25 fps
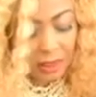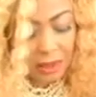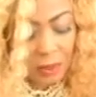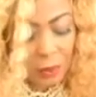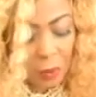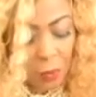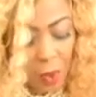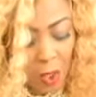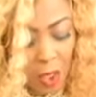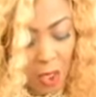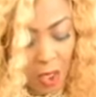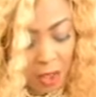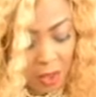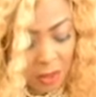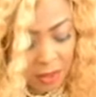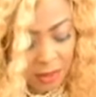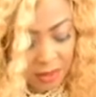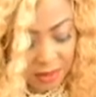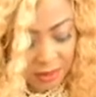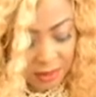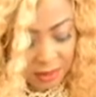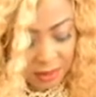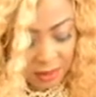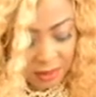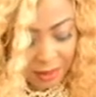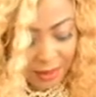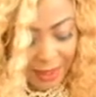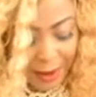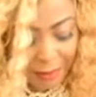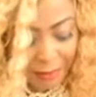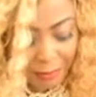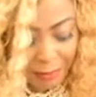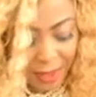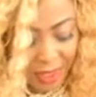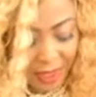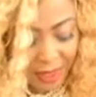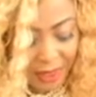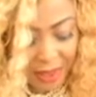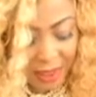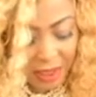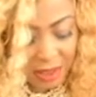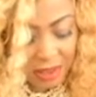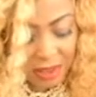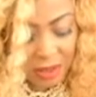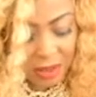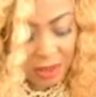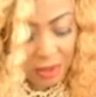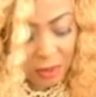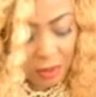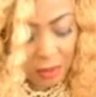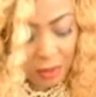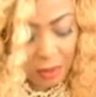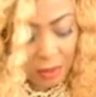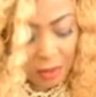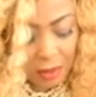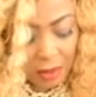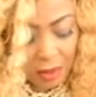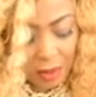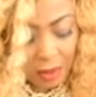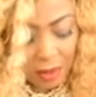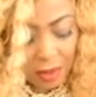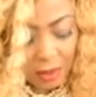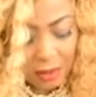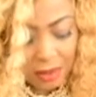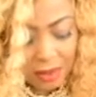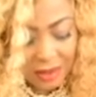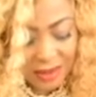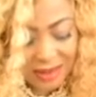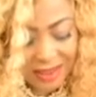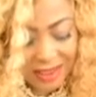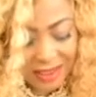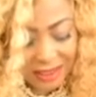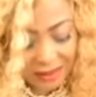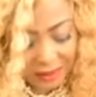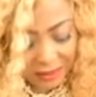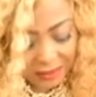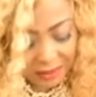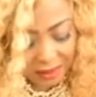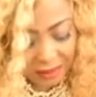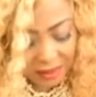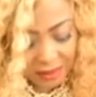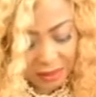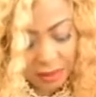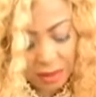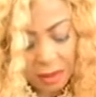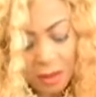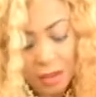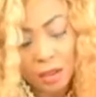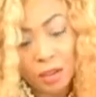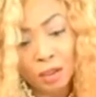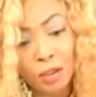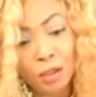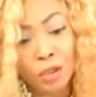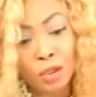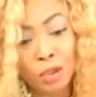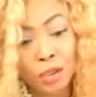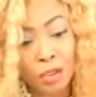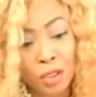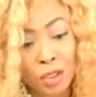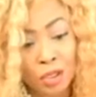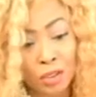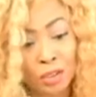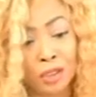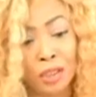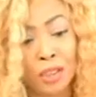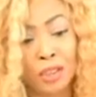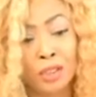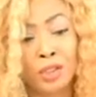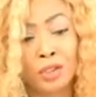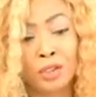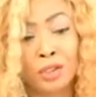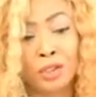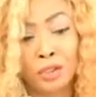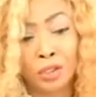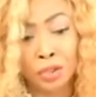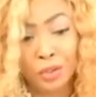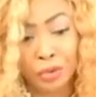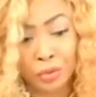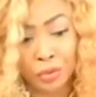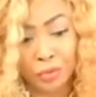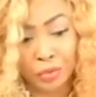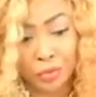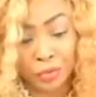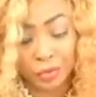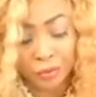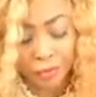the words that make a song sacred, not the tune.